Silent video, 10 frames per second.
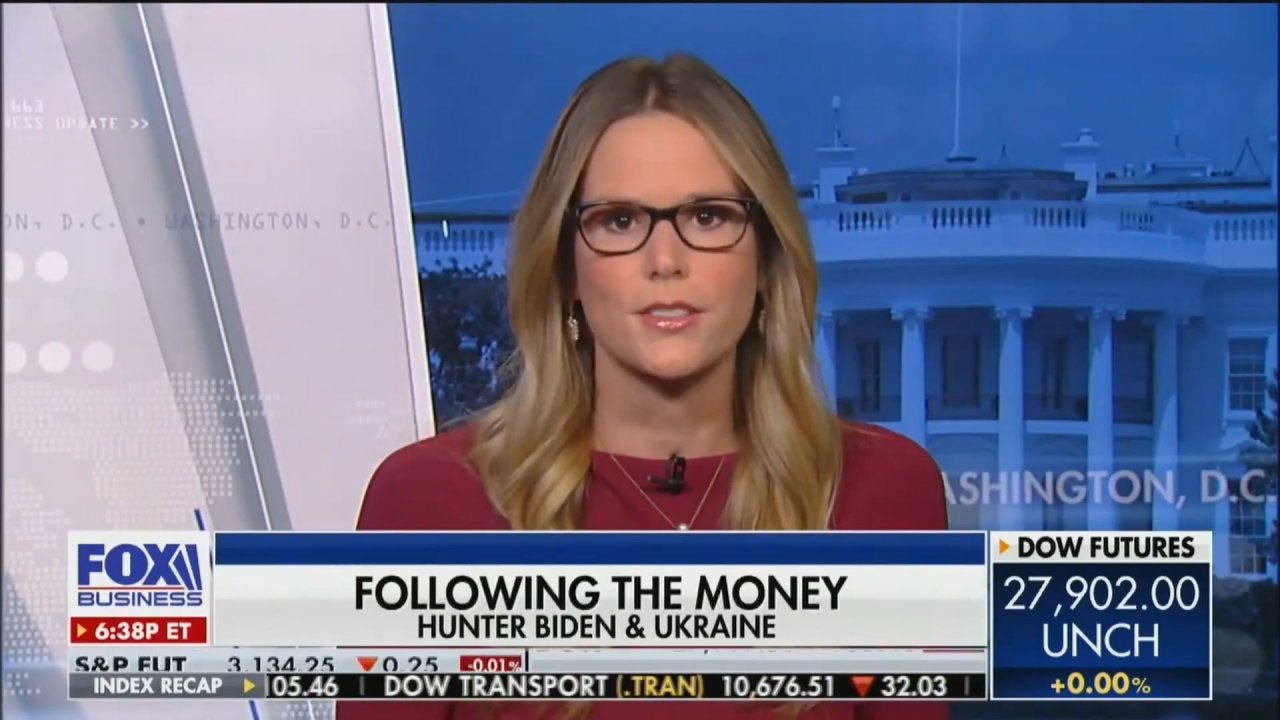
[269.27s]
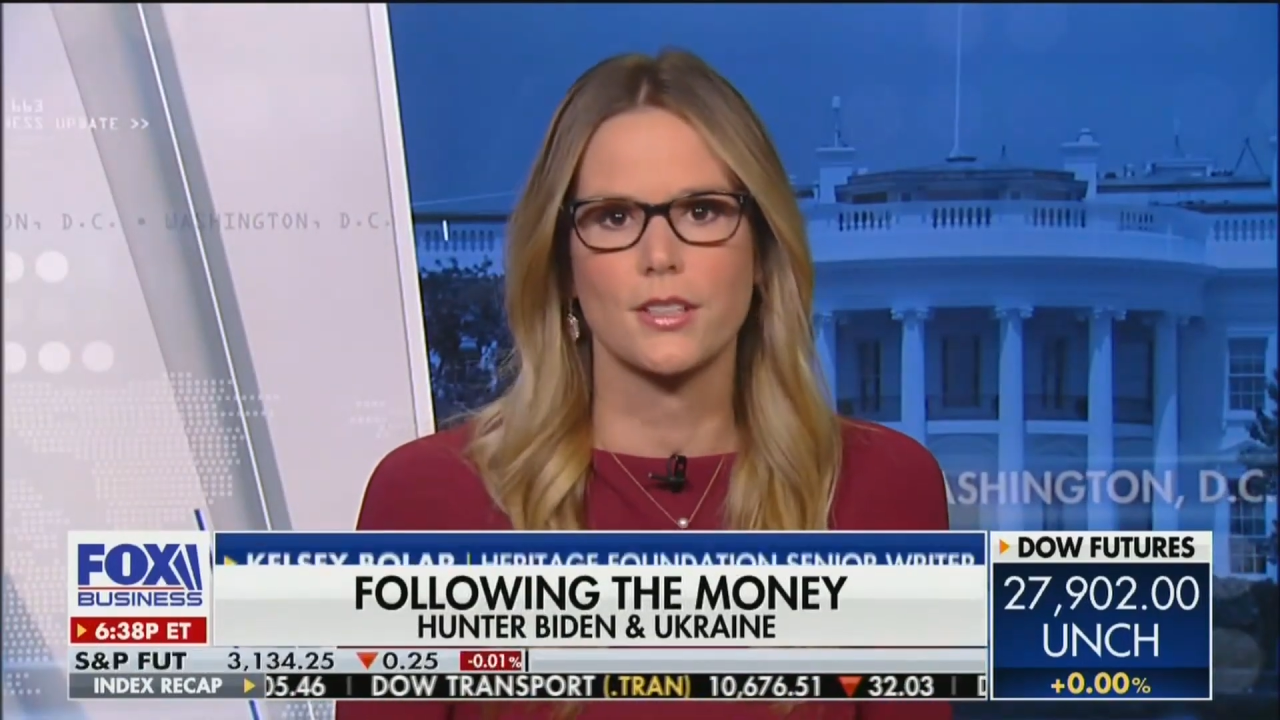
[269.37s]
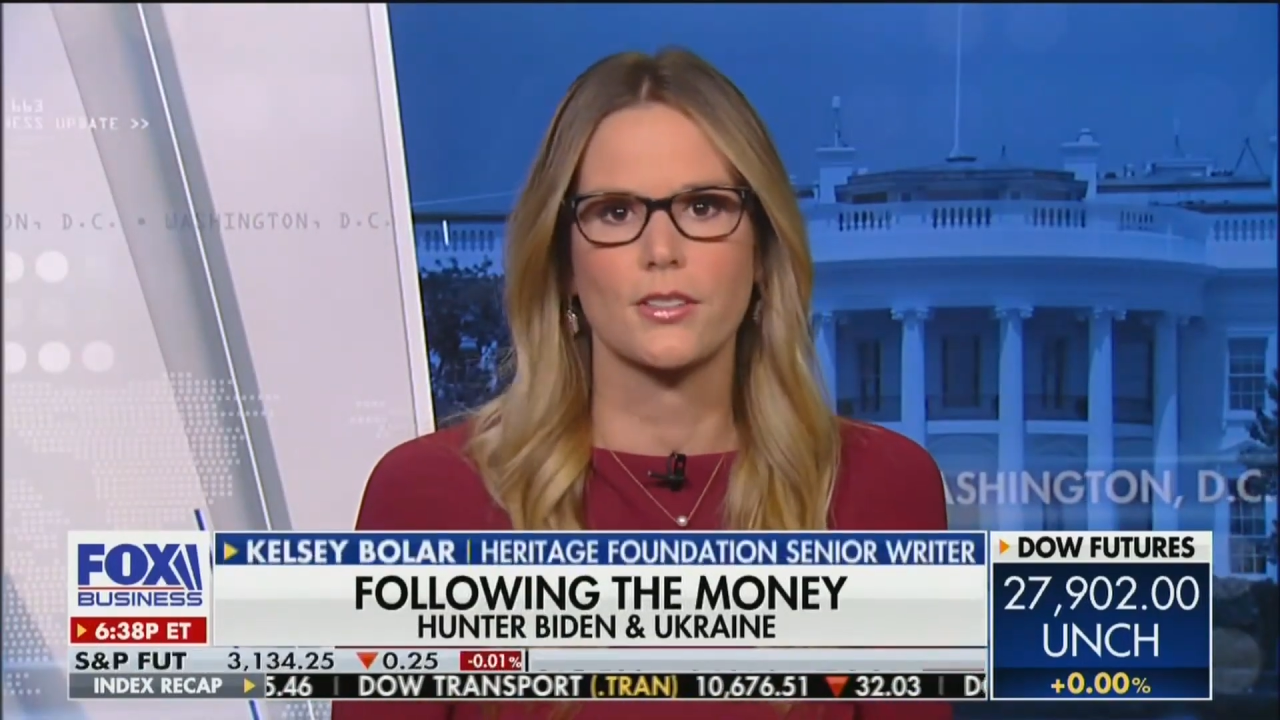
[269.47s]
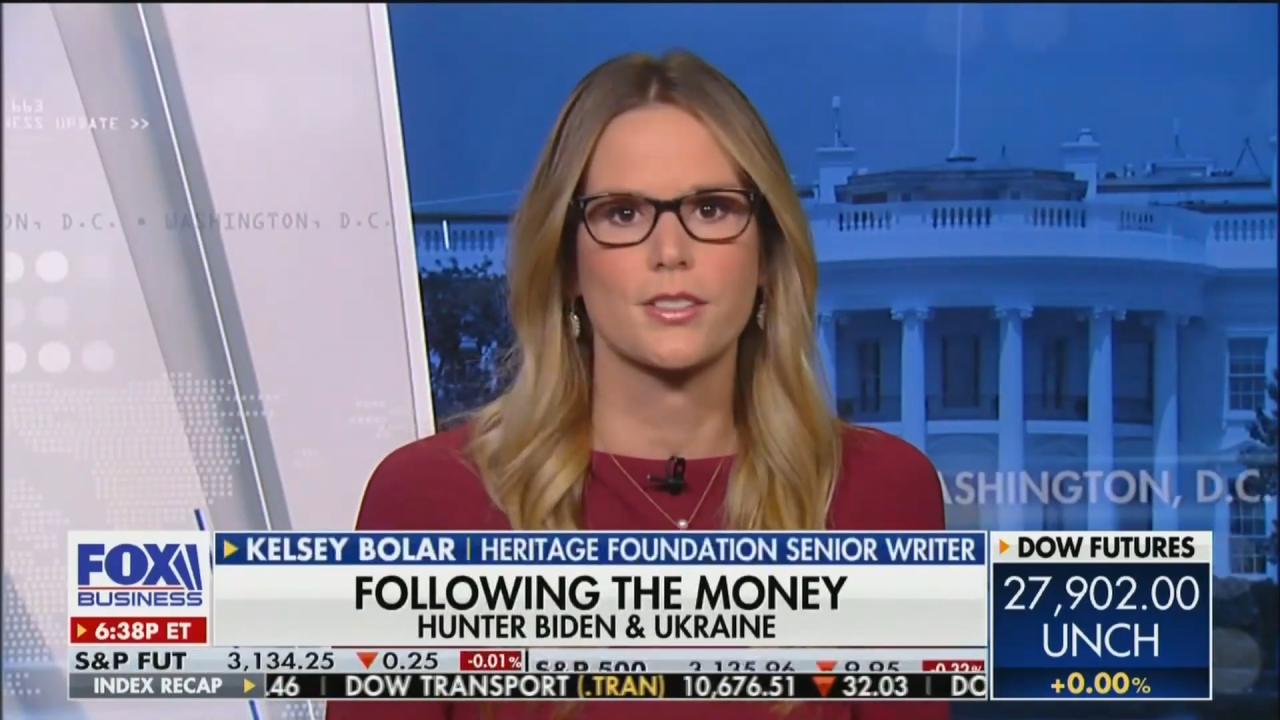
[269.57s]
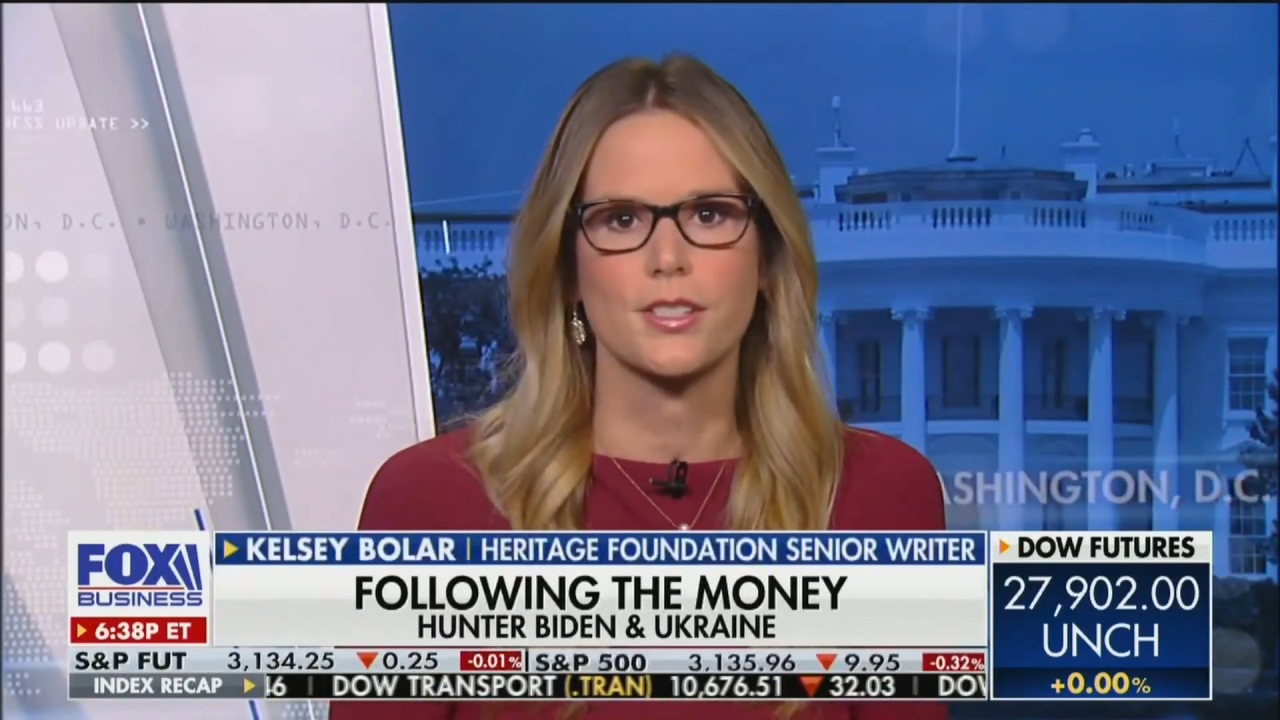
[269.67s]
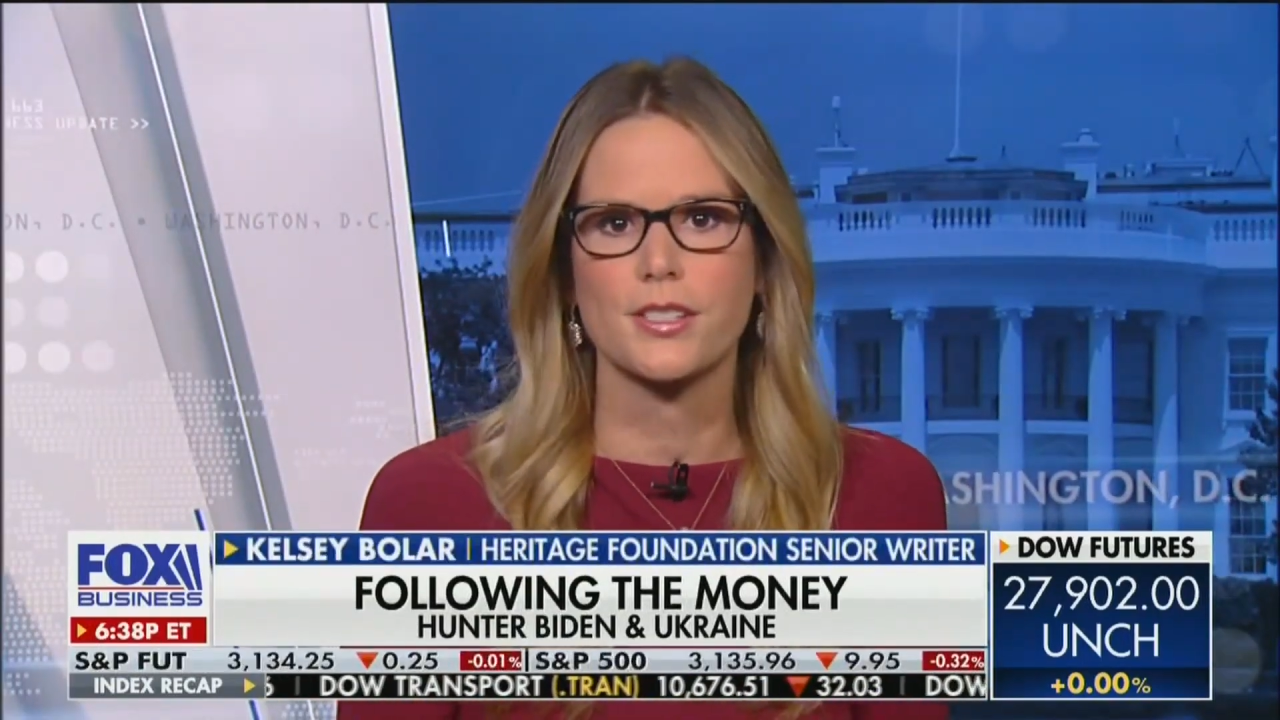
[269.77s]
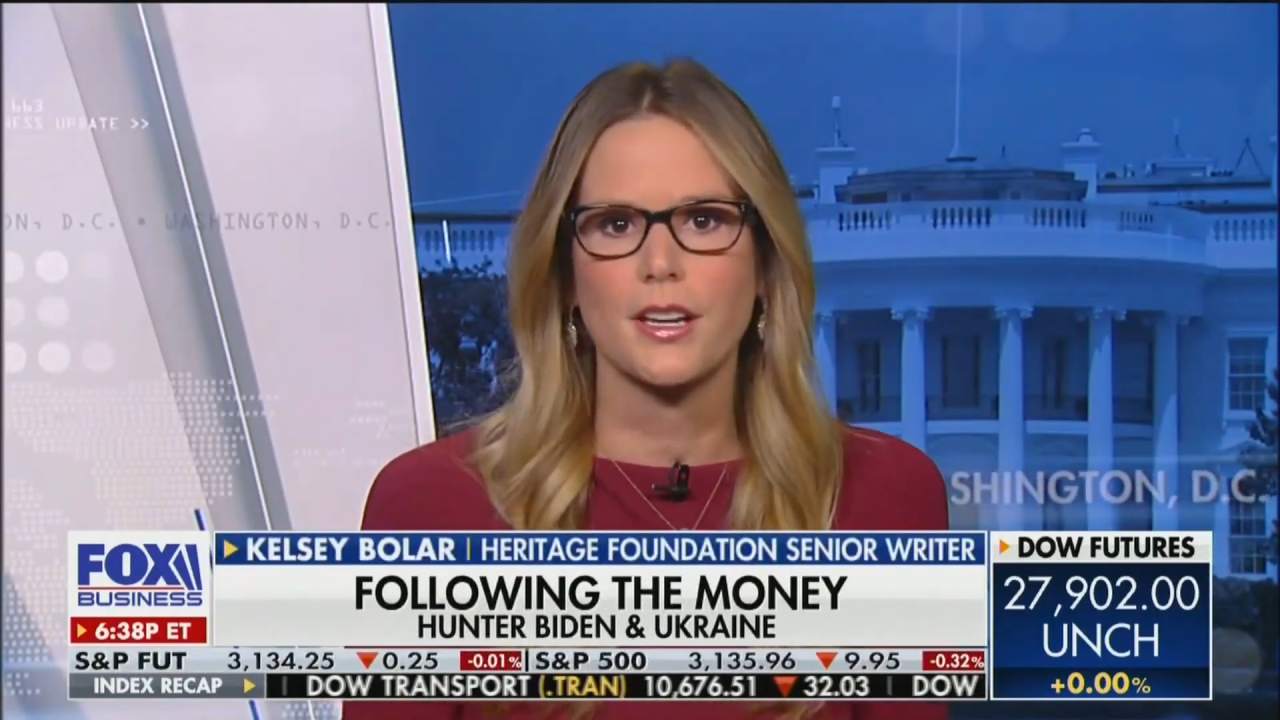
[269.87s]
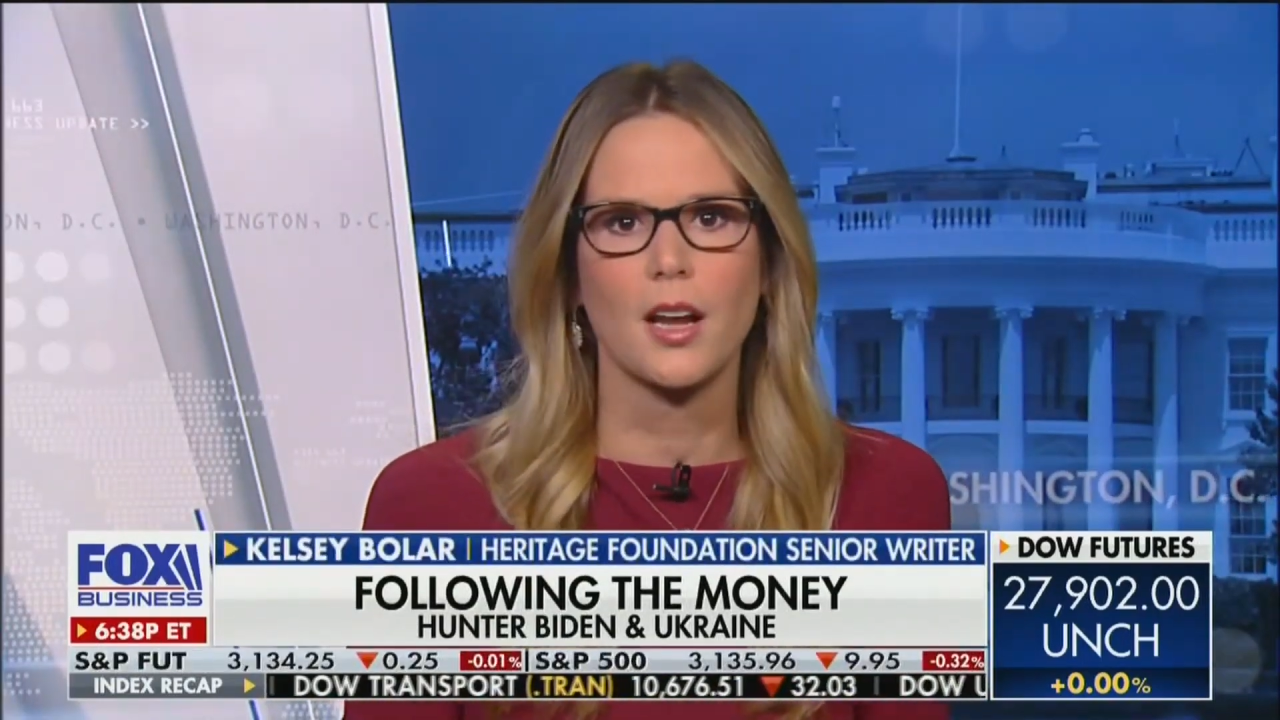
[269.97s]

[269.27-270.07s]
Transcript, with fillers: deals to sit